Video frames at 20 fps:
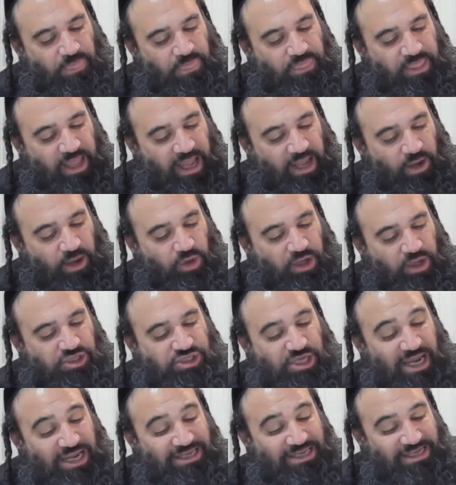that
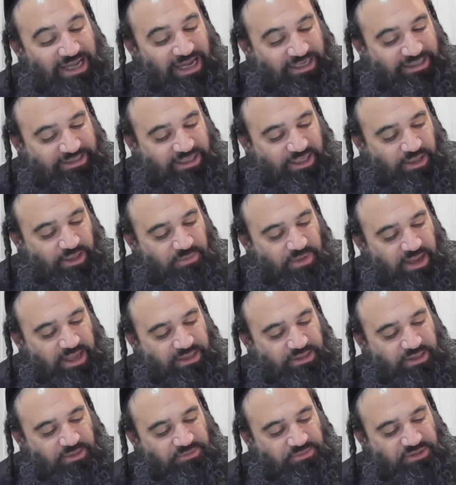which I not
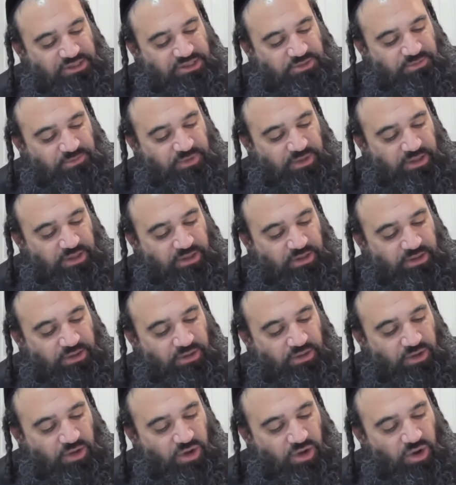command him to speak
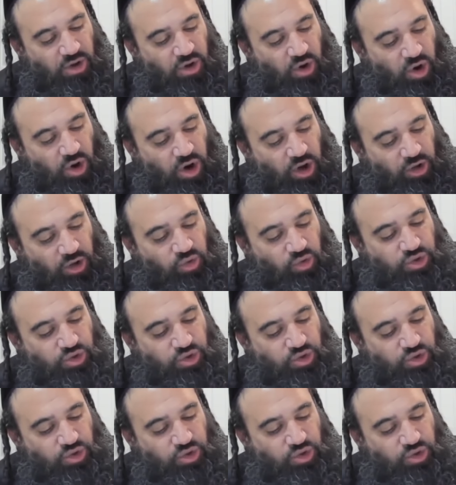or